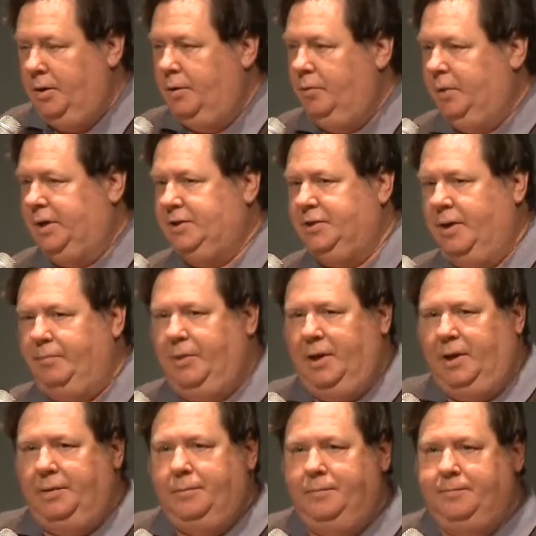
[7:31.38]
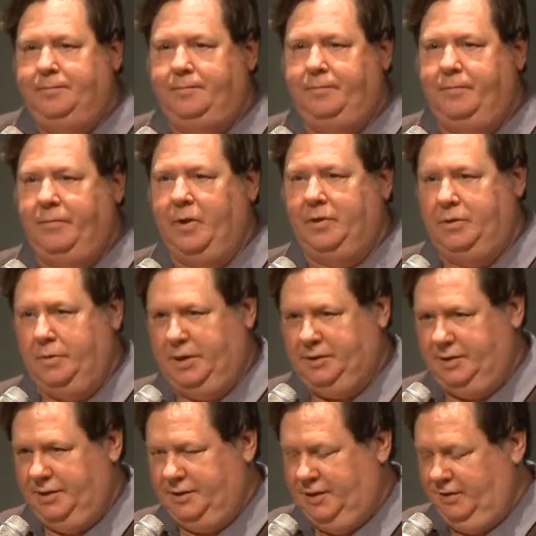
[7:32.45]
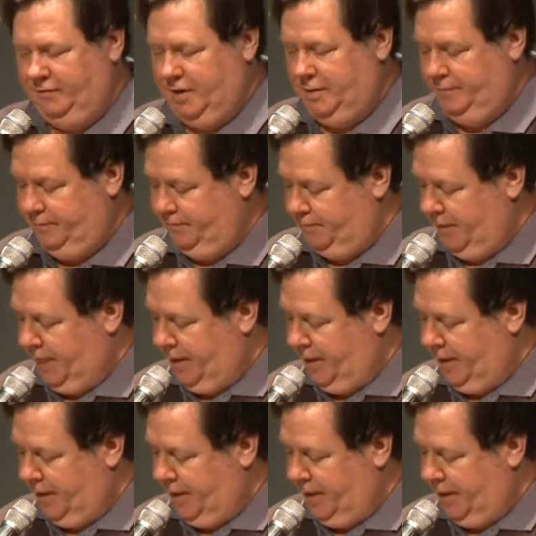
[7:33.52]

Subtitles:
read something to us this evening.